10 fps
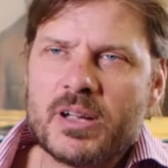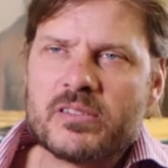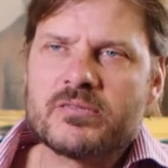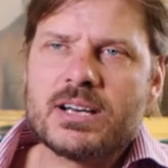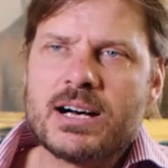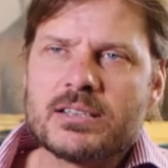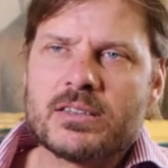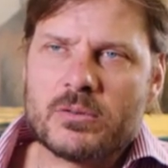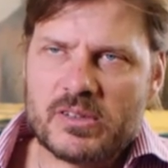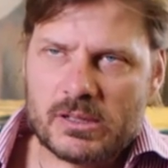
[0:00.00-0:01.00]
amounts of data
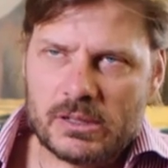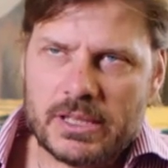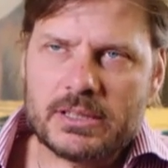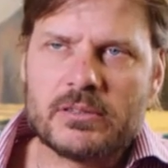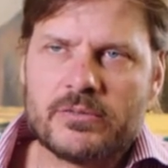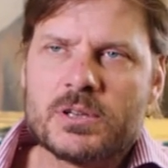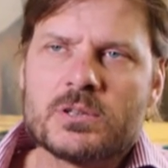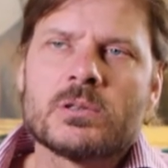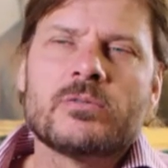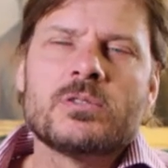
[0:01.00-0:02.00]
that was collected for
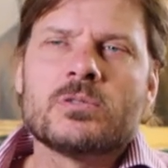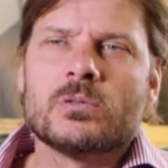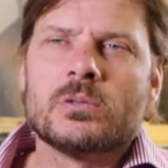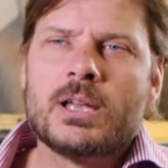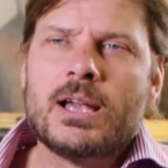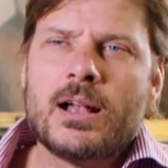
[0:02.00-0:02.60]
each individual,